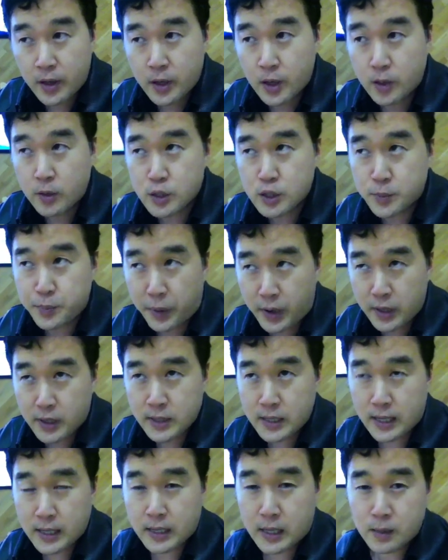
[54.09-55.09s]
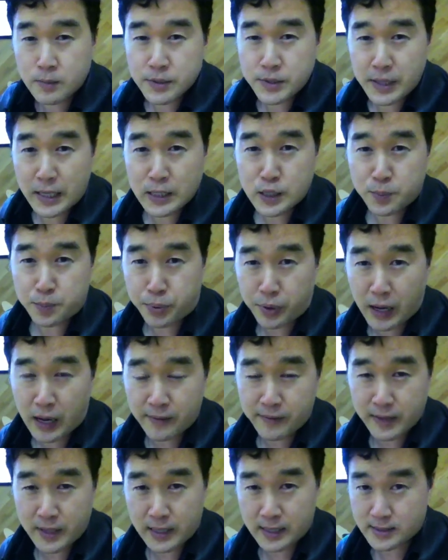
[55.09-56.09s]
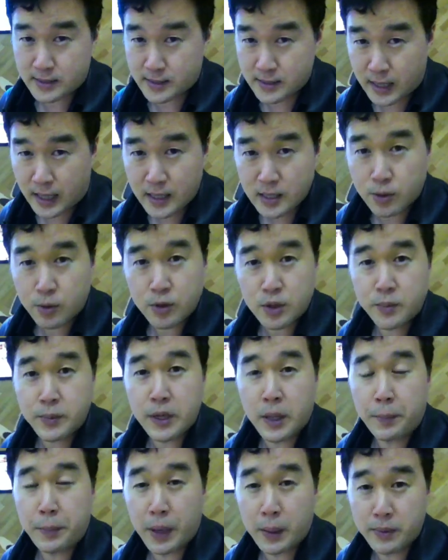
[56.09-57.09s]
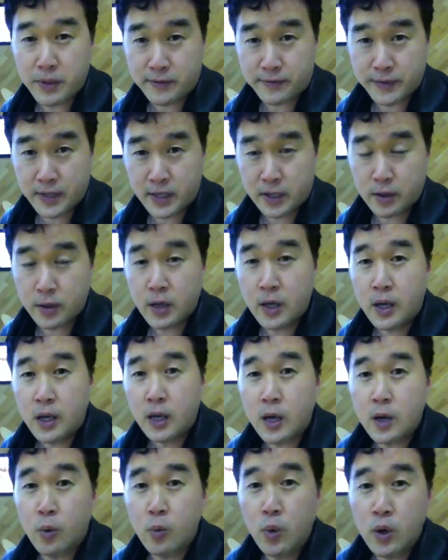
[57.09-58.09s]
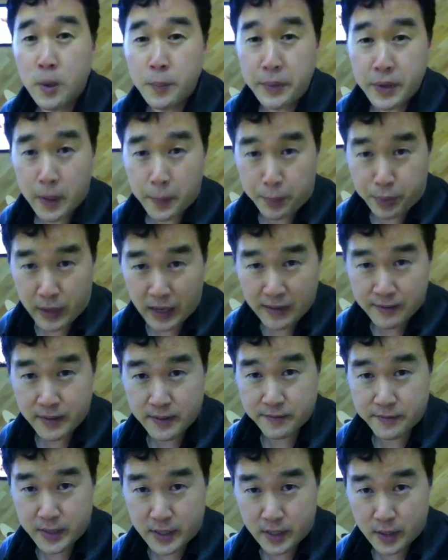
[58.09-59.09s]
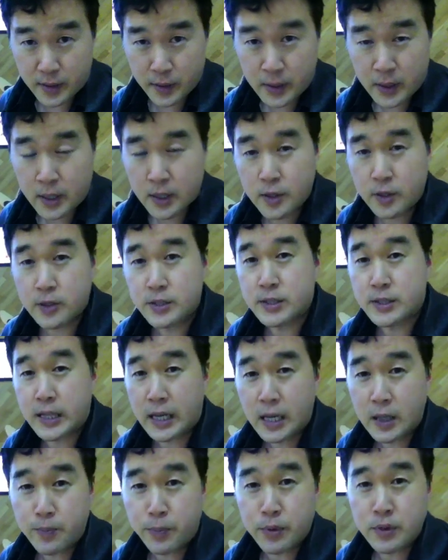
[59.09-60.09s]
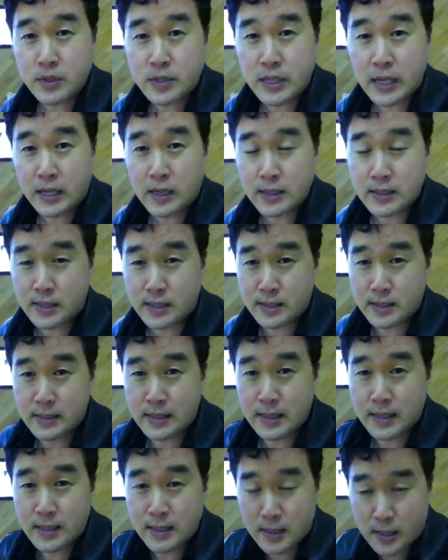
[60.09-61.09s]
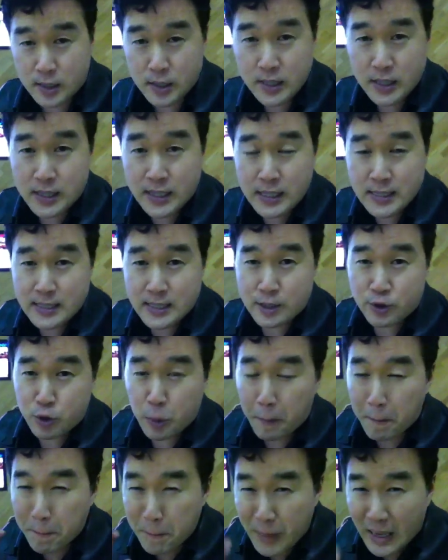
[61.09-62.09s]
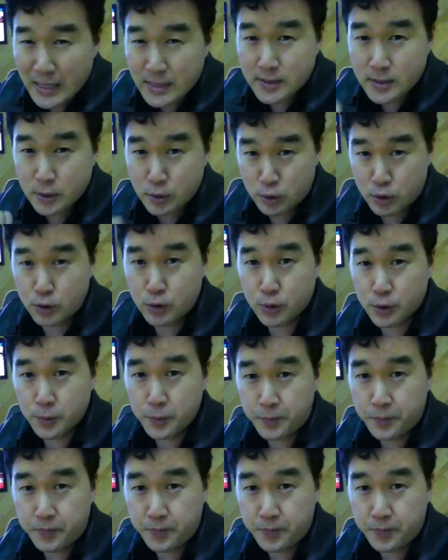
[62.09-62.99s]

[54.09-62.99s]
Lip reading: go to sparka.com/private. It's not going to be a public video. It will be a private video. There's an 8-point checklist to the things that you must do